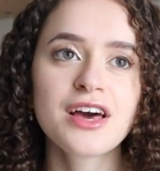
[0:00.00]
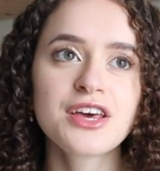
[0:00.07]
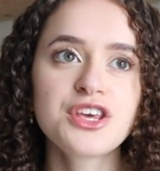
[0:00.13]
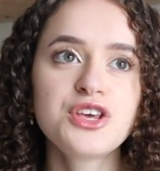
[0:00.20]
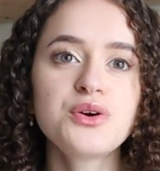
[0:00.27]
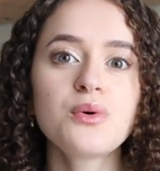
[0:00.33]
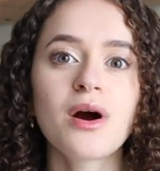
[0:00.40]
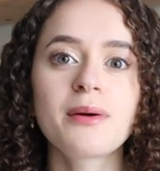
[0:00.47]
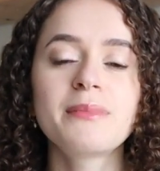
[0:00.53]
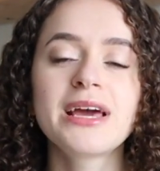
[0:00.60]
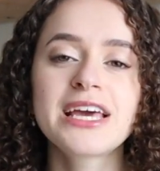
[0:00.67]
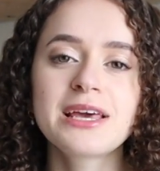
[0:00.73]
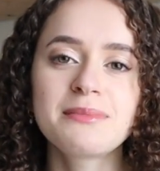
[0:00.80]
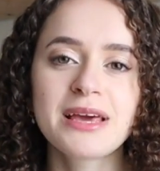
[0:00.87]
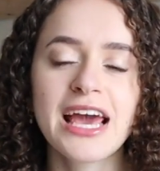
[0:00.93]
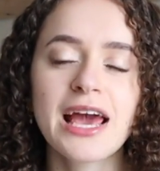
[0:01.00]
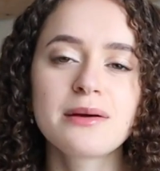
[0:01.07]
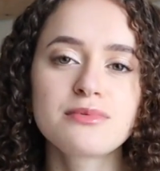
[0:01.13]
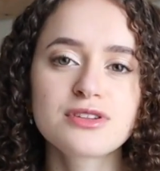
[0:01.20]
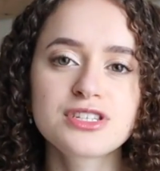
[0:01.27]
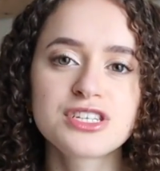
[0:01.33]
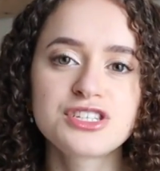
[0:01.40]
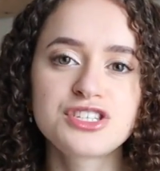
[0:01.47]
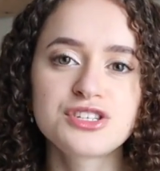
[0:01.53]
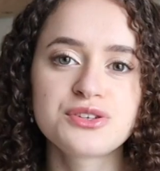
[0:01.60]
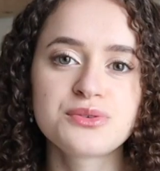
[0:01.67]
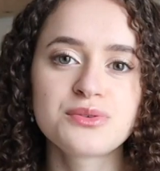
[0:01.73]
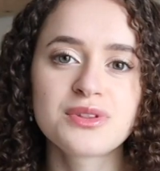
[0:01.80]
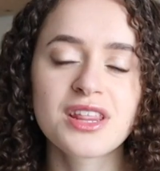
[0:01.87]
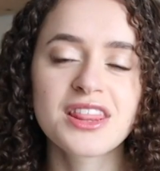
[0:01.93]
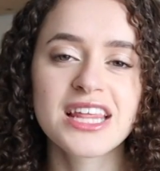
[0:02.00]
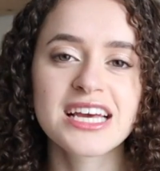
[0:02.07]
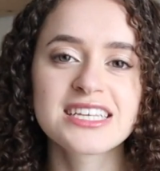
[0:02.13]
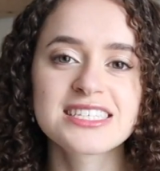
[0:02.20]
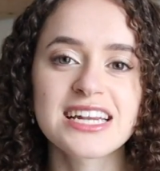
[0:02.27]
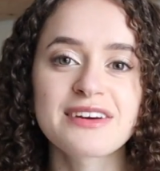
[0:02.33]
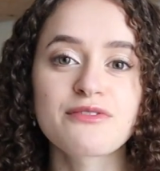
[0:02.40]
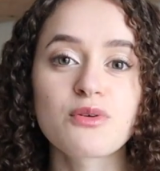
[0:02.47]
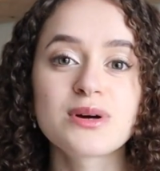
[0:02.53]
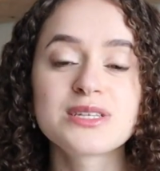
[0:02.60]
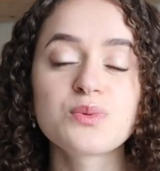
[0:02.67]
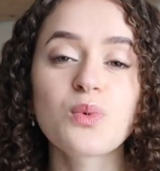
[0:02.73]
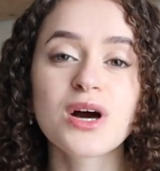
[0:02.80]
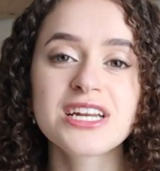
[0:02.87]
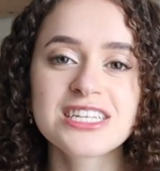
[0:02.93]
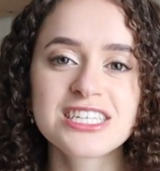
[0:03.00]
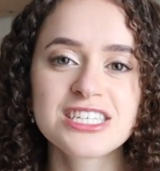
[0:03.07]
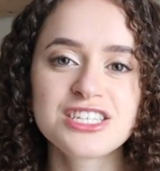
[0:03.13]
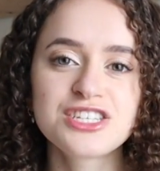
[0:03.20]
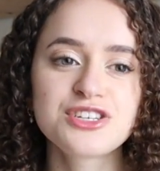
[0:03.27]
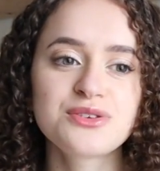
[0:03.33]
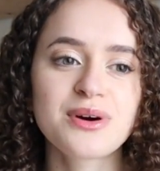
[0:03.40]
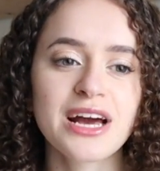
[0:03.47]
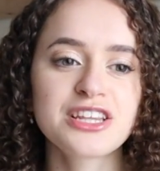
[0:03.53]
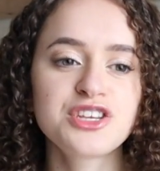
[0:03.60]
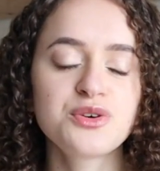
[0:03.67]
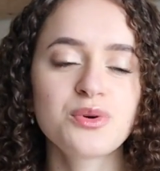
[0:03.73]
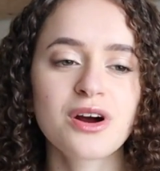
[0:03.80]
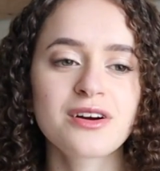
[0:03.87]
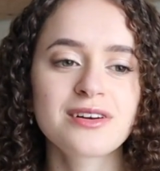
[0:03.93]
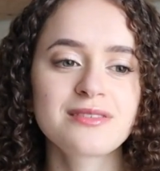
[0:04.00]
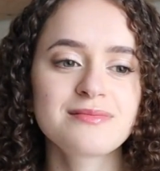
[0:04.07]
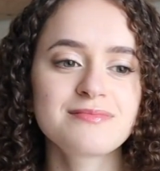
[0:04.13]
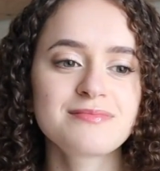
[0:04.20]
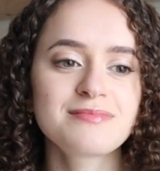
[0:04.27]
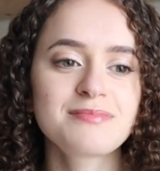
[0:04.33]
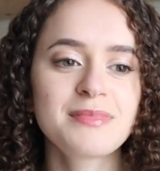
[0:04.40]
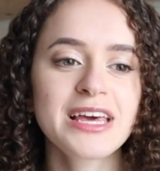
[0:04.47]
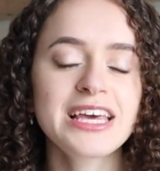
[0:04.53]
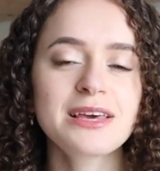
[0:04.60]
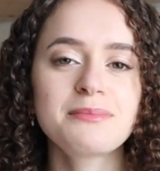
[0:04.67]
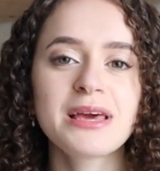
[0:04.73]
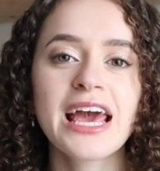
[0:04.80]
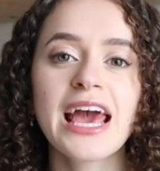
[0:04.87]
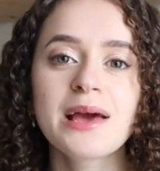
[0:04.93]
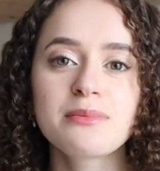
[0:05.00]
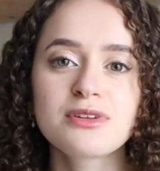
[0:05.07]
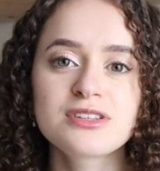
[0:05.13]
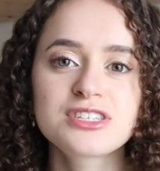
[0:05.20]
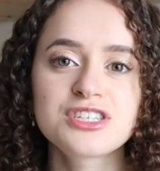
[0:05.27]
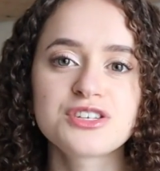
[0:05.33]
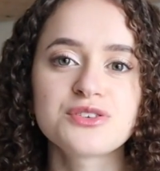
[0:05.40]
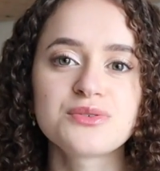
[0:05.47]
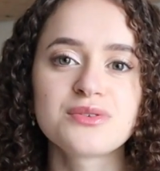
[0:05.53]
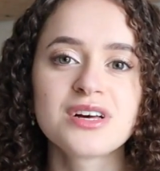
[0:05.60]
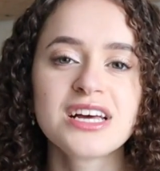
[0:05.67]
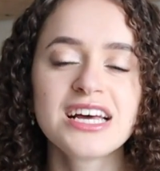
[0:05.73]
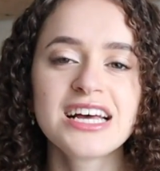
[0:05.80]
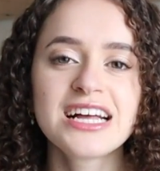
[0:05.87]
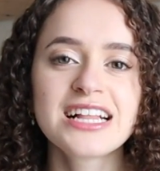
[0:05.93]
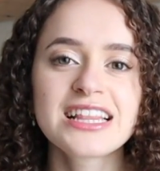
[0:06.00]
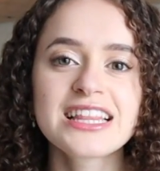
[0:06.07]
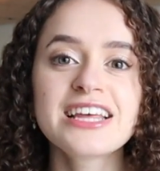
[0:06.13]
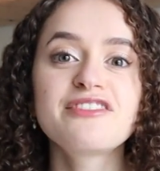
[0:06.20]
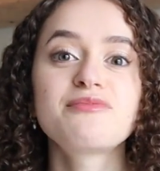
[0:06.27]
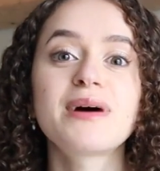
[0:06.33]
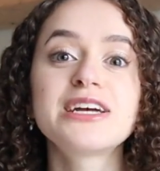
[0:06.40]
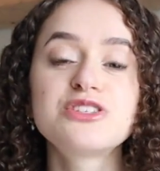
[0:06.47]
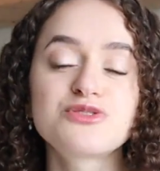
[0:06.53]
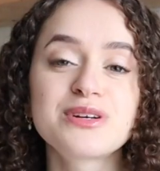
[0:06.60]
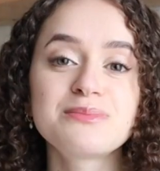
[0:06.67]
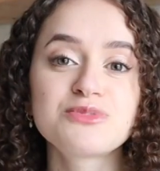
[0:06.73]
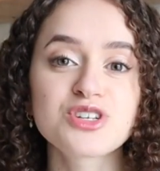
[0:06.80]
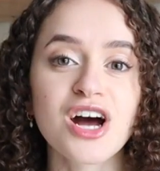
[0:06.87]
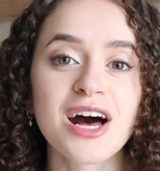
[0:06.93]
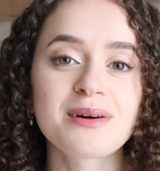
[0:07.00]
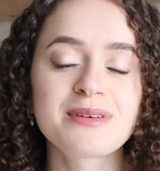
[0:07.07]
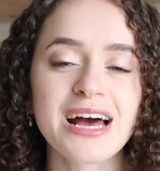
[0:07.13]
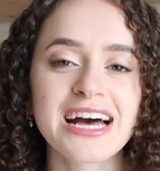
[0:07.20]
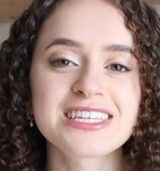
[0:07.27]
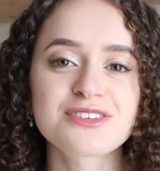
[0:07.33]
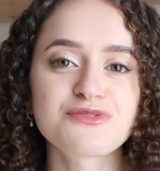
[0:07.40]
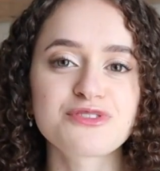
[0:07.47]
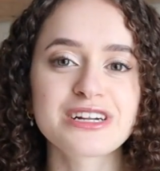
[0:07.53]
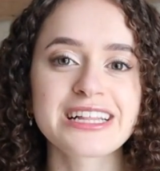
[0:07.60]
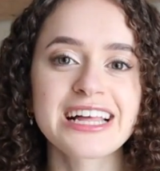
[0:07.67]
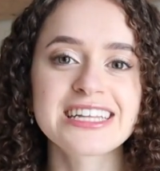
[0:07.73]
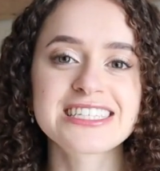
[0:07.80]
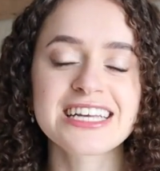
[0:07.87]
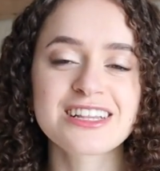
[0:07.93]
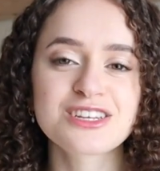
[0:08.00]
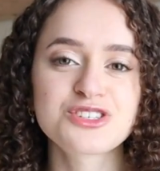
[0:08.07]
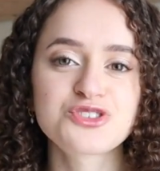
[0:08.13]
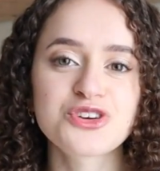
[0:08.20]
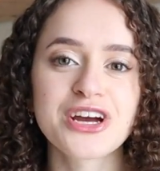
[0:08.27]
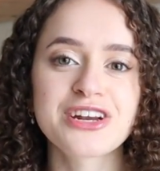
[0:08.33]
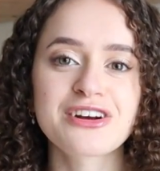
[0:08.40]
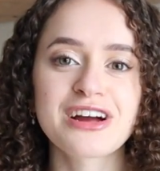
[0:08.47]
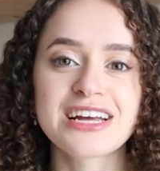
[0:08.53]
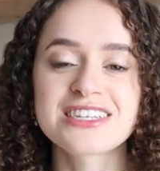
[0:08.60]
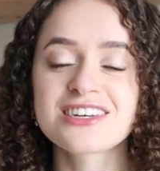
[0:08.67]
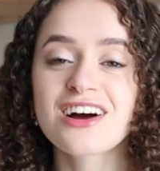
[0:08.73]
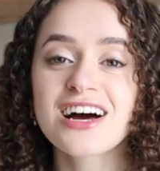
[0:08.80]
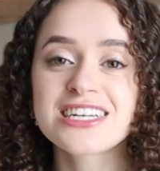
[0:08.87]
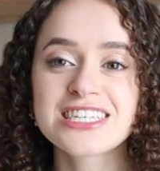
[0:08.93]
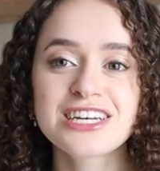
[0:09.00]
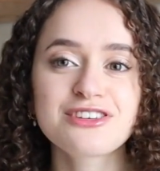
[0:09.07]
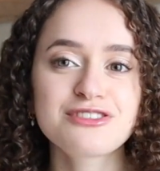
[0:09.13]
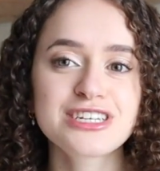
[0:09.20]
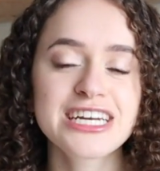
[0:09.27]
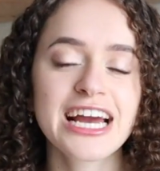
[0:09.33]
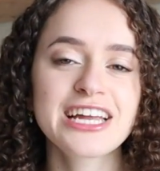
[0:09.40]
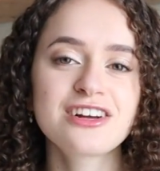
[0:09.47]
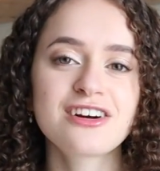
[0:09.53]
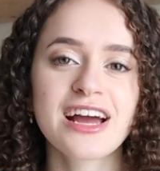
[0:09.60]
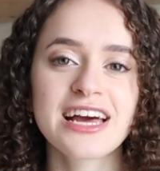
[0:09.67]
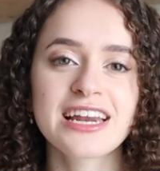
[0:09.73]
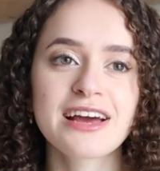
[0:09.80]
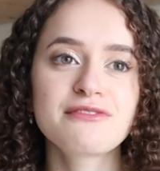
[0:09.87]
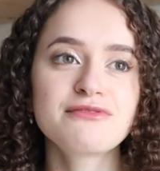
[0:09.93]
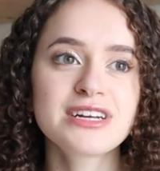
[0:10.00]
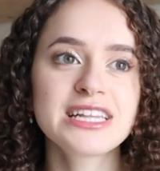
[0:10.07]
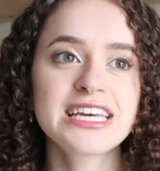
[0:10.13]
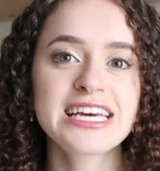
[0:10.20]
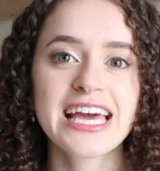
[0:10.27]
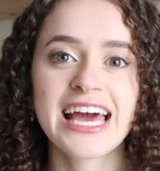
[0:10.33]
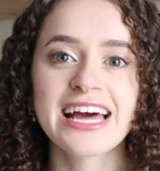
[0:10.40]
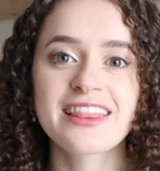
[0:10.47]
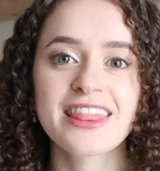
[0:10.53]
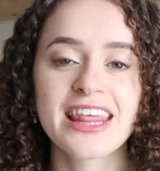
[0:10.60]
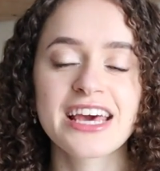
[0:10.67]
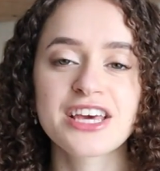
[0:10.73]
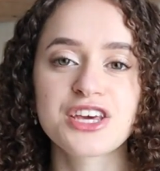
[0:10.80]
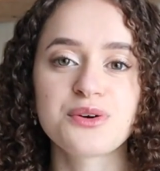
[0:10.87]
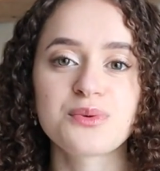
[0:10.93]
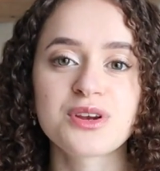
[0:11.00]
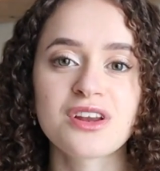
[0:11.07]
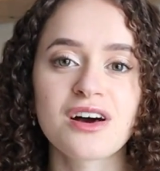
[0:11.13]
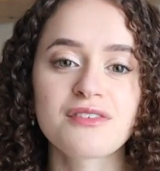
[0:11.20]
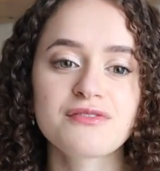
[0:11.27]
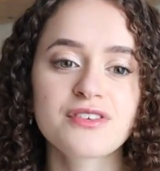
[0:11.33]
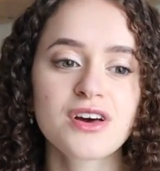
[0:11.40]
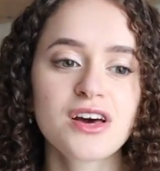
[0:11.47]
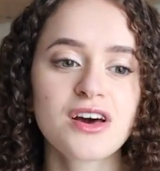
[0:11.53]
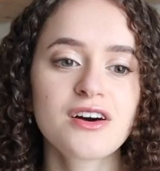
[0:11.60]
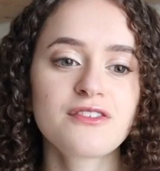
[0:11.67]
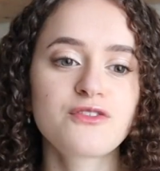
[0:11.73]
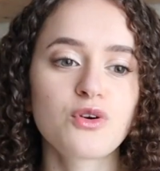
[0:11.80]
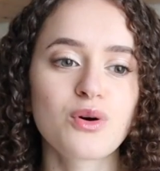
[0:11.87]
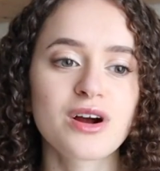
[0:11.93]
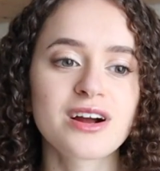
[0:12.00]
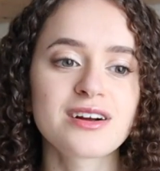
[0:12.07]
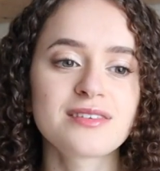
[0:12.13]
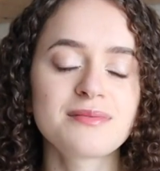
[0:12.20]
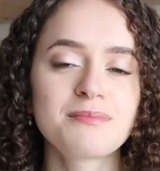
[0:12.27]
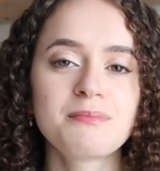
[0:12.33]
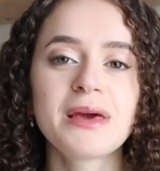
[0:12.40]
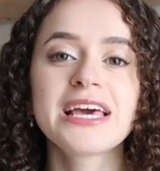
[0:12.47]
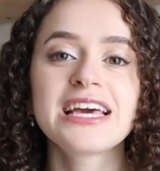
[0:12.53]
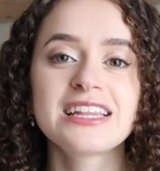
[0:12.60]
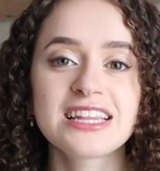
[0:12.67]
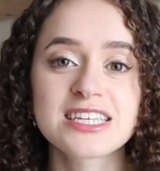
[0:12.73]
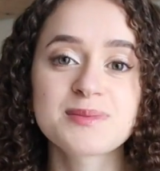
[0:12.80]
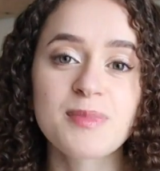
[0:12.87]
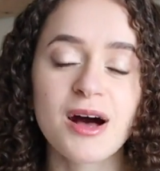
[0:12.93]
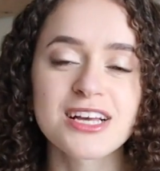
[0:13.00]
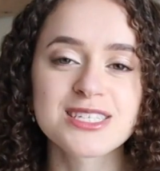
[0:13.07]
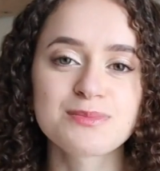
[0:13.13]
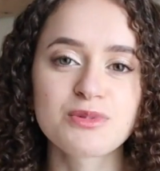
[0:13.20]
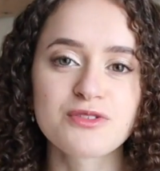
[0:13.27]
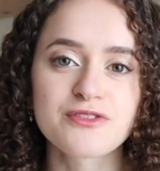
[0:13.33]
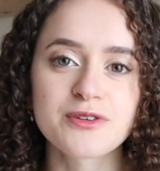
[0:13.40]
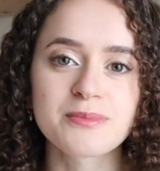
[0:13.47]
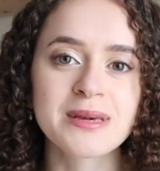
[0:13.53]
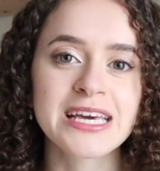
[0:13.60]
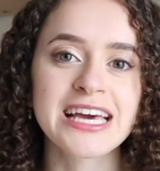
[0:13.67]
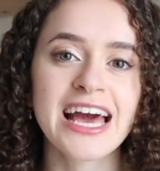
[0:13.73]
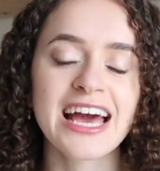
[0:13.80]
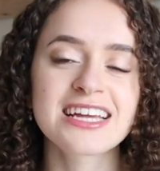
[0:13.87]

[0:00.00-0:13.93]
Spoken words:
You are making me able to do the things that I've always wanted to do, and you are making me able to live my dream job as a freelance illustrator and a content creator, and I really can't thank you enough for making this possible for me.